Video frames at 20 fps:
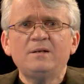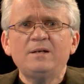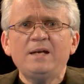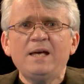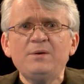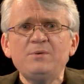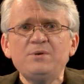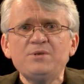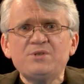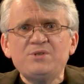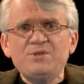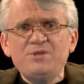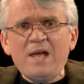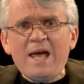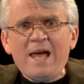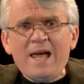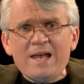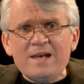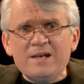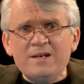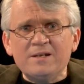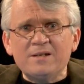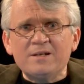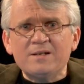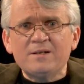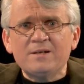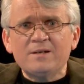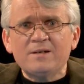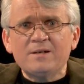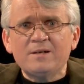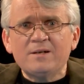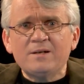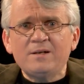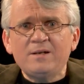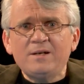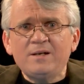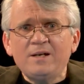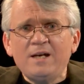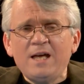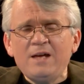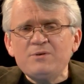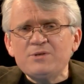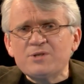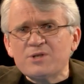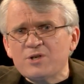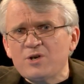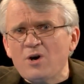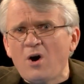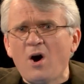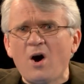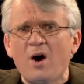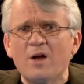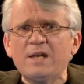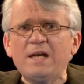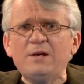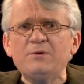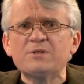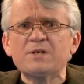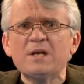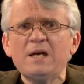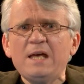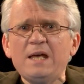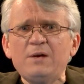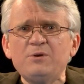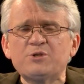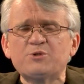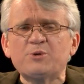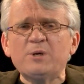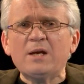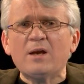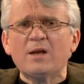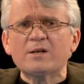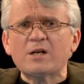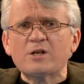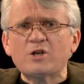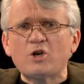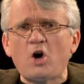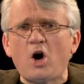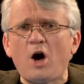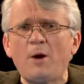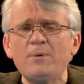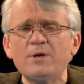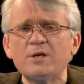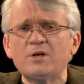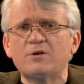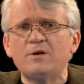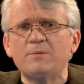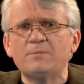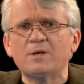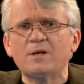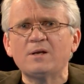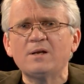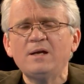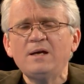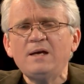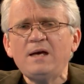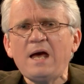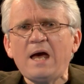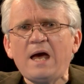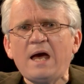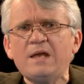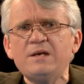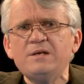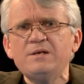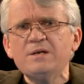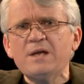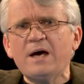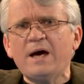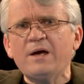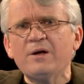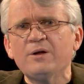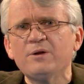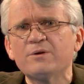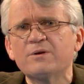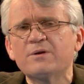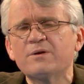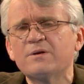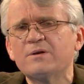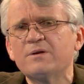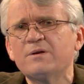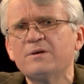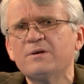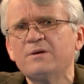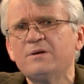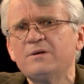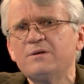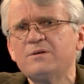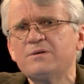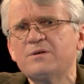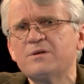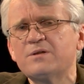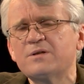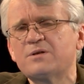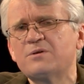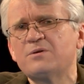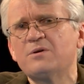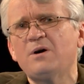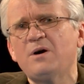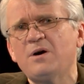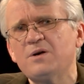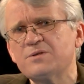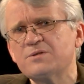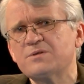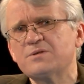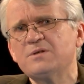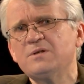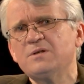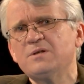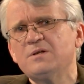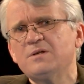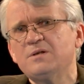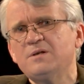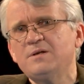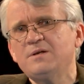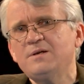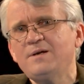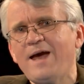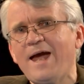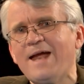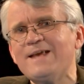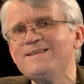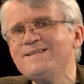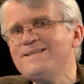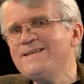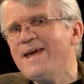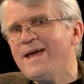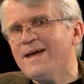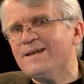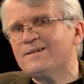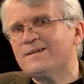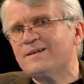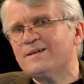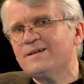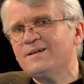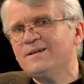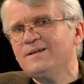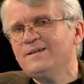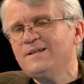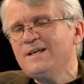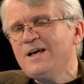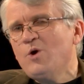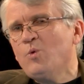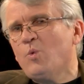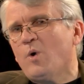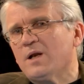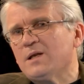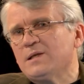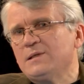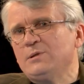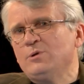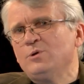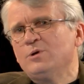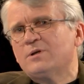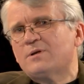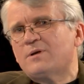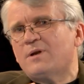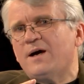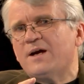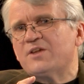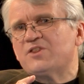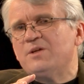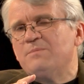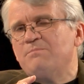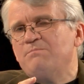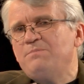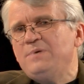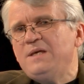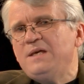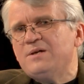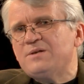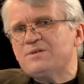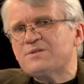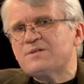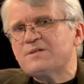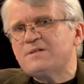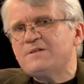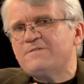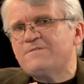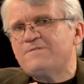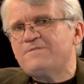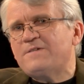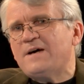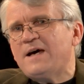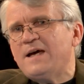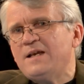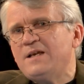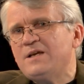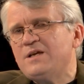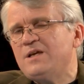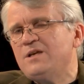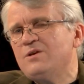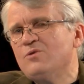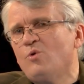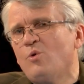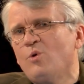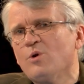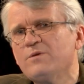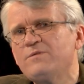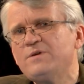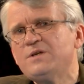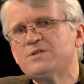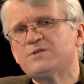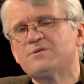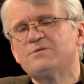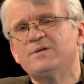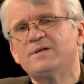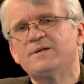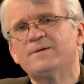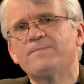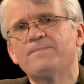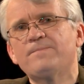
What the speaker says: he was dead. He was gone. He was treated like a common criminal and nailed to the cross. And yet, what looked like the biggest failure in all of history